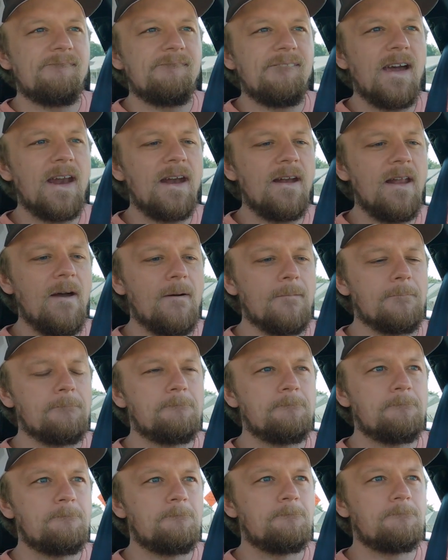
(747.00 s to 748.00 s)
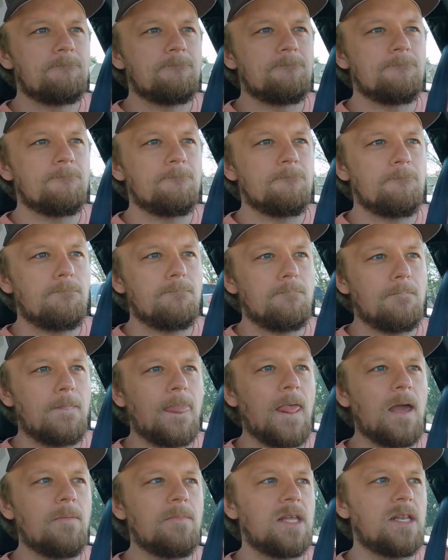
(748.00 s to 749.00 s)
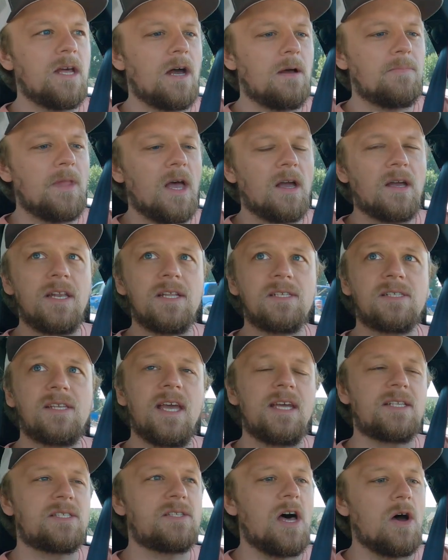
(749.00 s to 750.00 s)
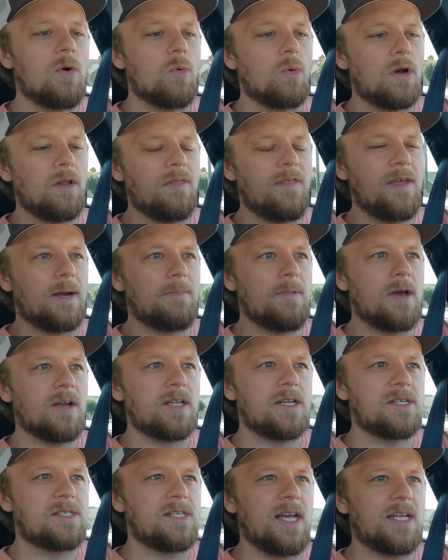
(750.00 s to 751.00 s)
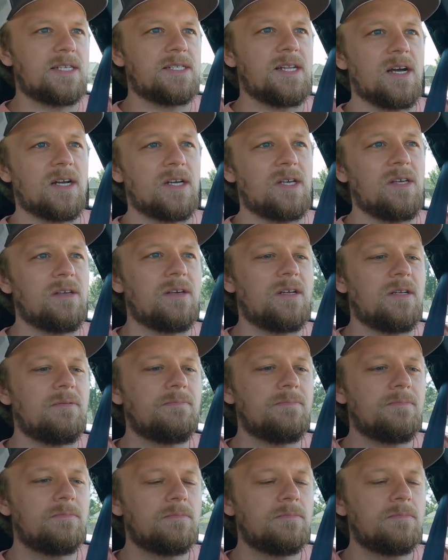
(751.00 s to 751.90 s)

I don't know. I mean, I'm not going to say it's not worth it. I'm not going to say it's not good,